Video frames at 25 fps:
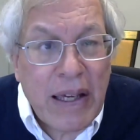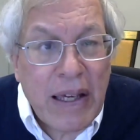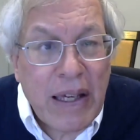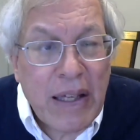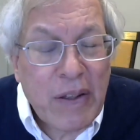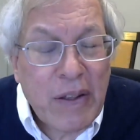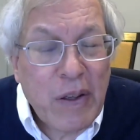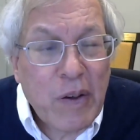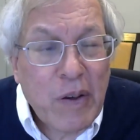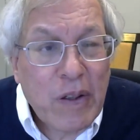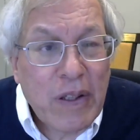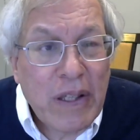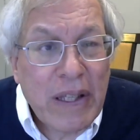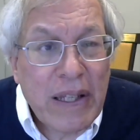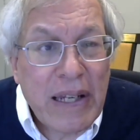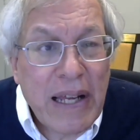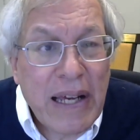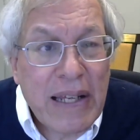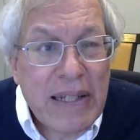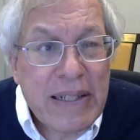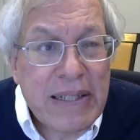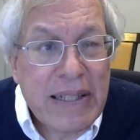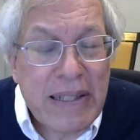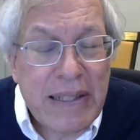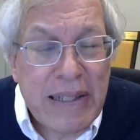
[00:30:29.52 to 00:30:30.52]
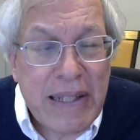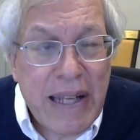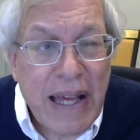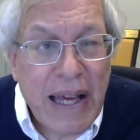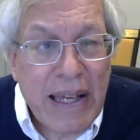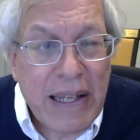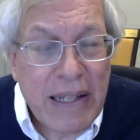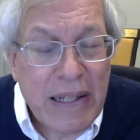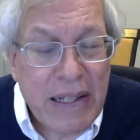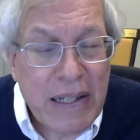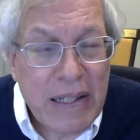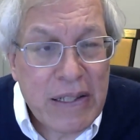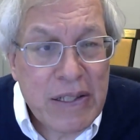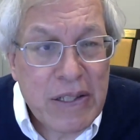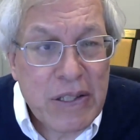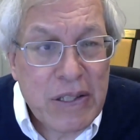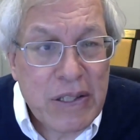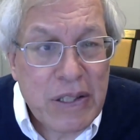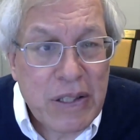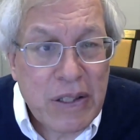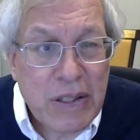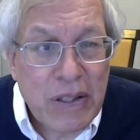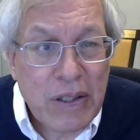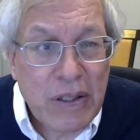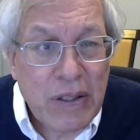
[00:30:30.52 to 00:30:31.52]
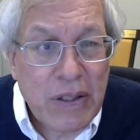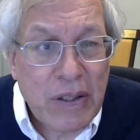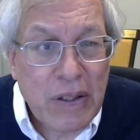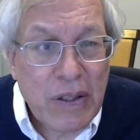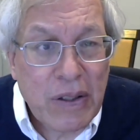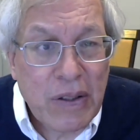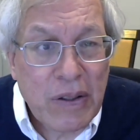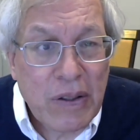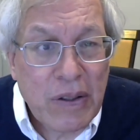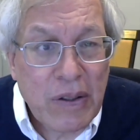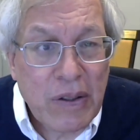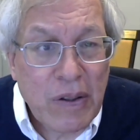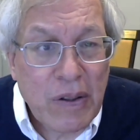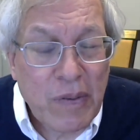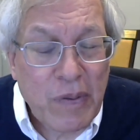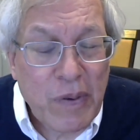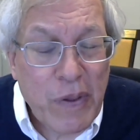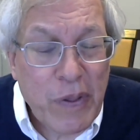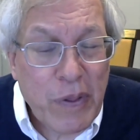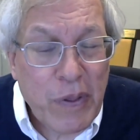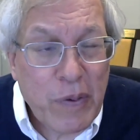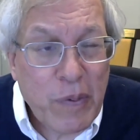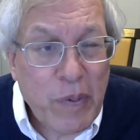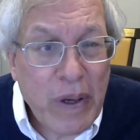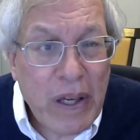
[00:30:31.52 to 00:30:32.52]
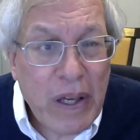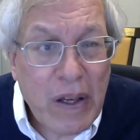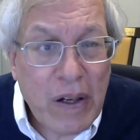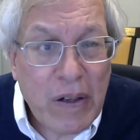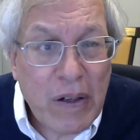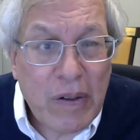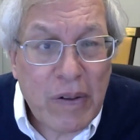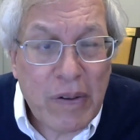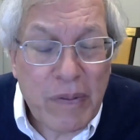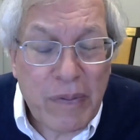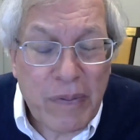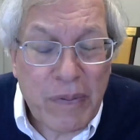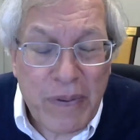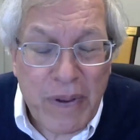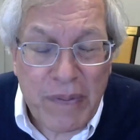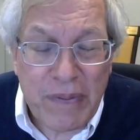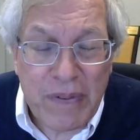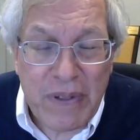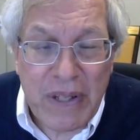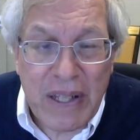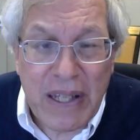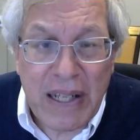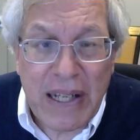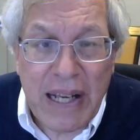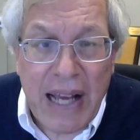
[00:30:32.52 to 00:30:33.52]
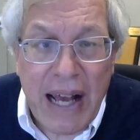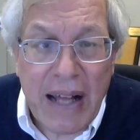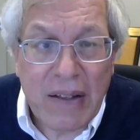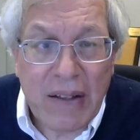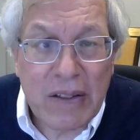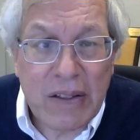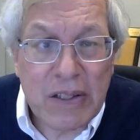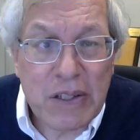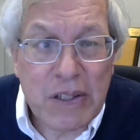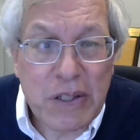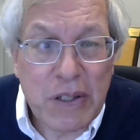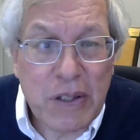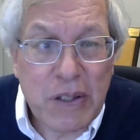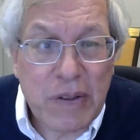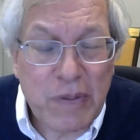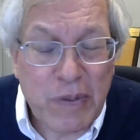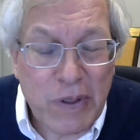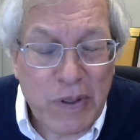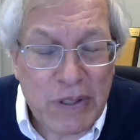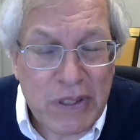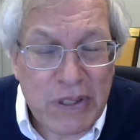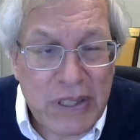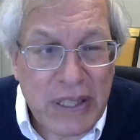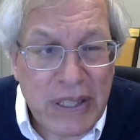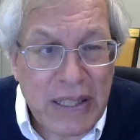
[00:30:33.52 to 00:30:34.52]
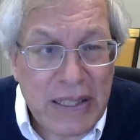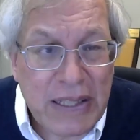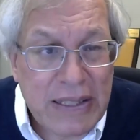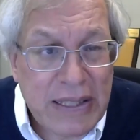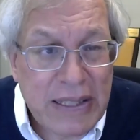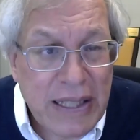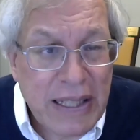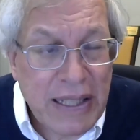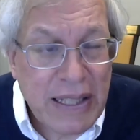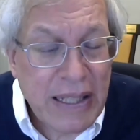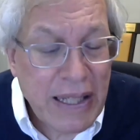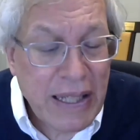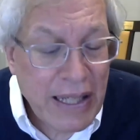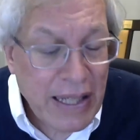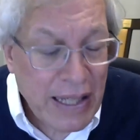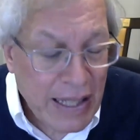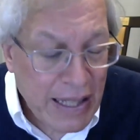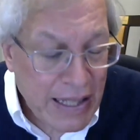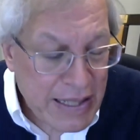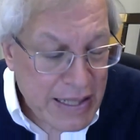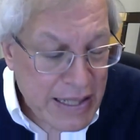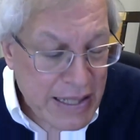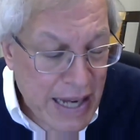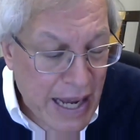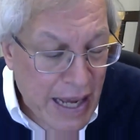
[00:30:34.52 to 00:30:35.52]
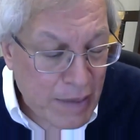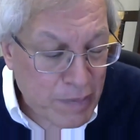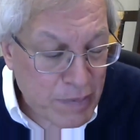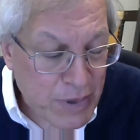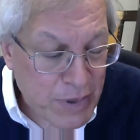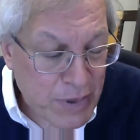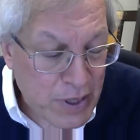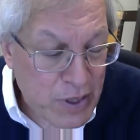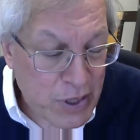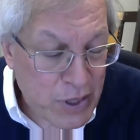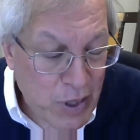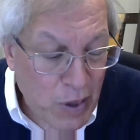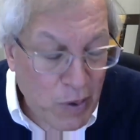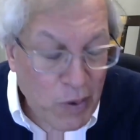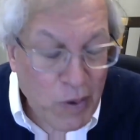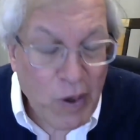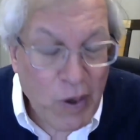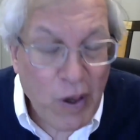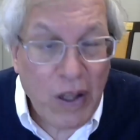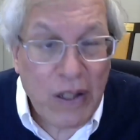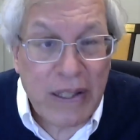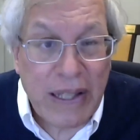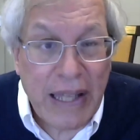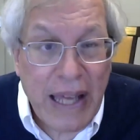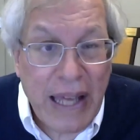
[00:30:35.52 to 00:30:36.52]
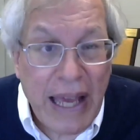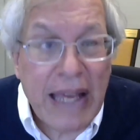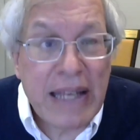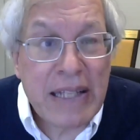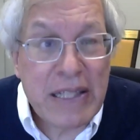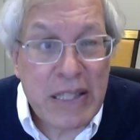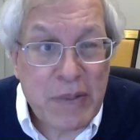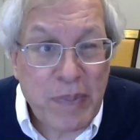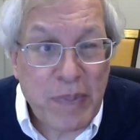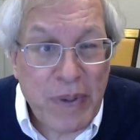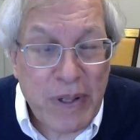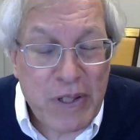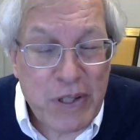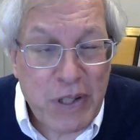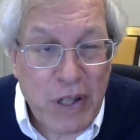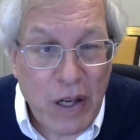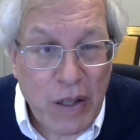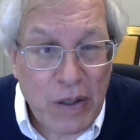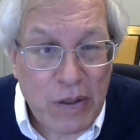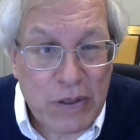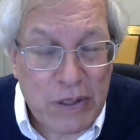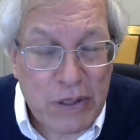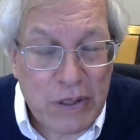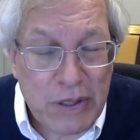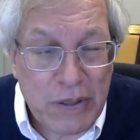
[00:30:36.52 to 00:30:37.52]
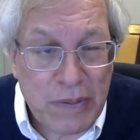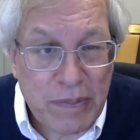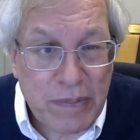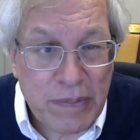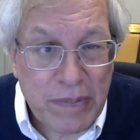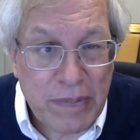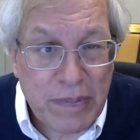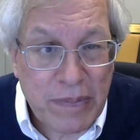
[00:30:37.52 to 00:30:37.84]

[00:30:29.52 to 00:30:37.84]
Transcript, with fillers: In the early 1990s, over 350 college and universities adopted so-called hate speech codes.